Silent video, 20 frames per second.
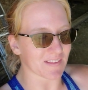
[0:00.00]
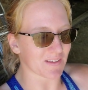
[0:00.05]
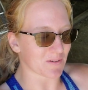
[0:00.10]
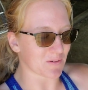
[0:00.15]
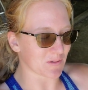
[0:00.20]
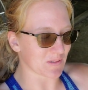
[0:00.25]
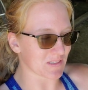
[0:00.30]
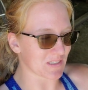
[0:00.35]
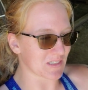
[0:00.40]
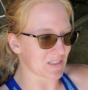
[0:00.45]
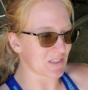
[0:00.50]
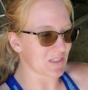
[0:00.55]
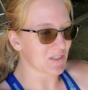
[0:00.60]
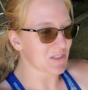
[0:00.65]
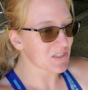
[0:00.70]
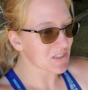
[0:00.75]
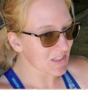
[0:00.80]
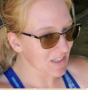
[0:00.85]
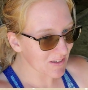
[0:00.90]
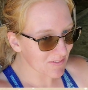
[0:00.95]
that horses
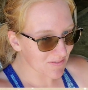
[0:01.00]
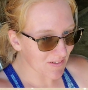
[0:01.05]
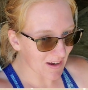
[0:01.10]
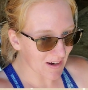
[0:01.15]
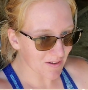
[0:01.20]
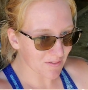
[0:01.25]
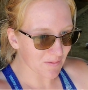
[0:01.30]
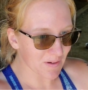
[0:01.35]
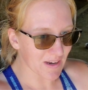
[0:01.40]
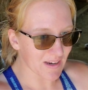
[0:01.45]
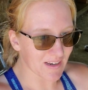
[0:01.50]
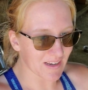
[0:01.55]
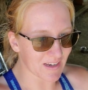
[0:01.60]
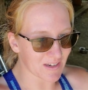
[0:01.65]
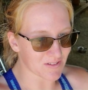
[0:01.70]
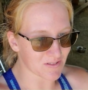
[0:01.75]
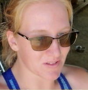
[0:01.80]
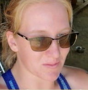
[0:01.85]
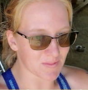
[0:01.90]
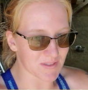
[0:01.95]
usually find a way to
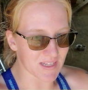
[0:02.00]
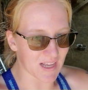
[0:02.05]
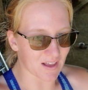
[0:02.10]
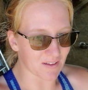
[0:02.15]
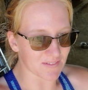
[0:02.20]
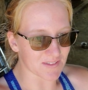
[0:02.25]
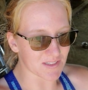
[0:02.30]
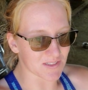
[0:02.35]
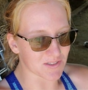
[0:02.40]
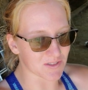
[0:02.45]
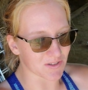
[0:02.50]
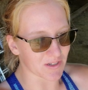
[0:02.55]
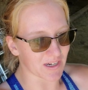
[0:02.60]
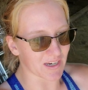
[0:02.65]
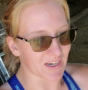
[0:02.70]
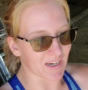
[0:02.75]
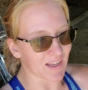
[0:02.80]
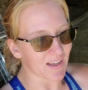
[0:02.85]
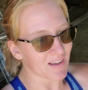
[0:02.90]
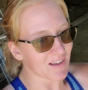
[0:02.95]
injure themselves
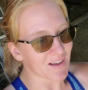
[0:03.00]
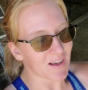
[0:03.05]
during